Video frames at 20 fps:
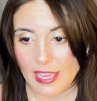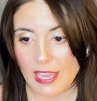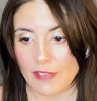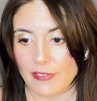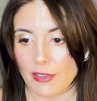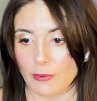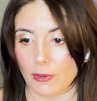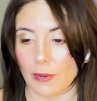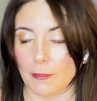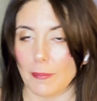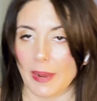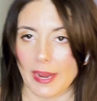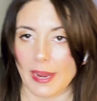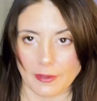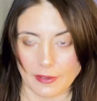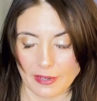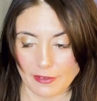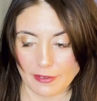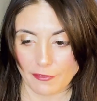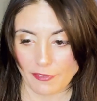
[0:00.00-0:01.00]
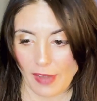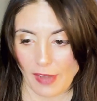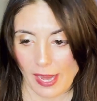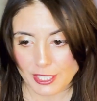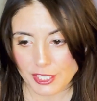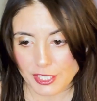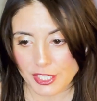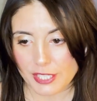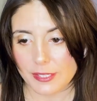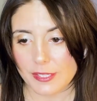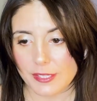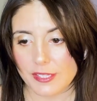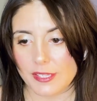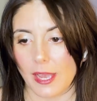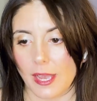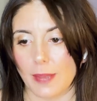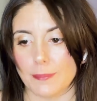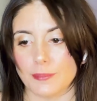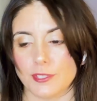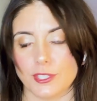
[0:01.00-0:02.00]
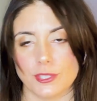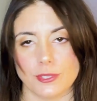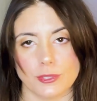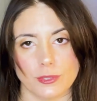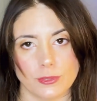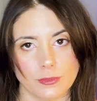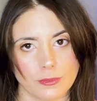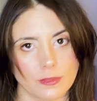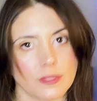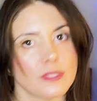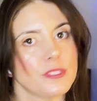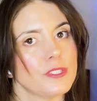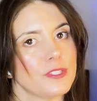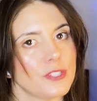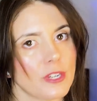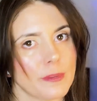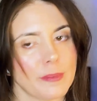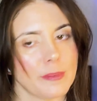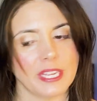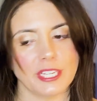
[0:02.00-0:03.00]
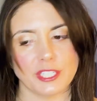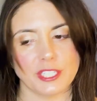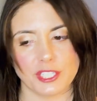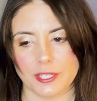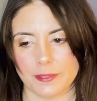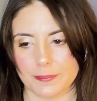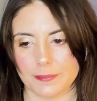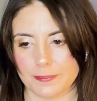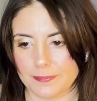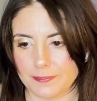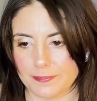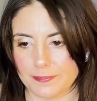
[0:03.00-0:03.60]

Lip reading: if it were minor infractions, up to termination.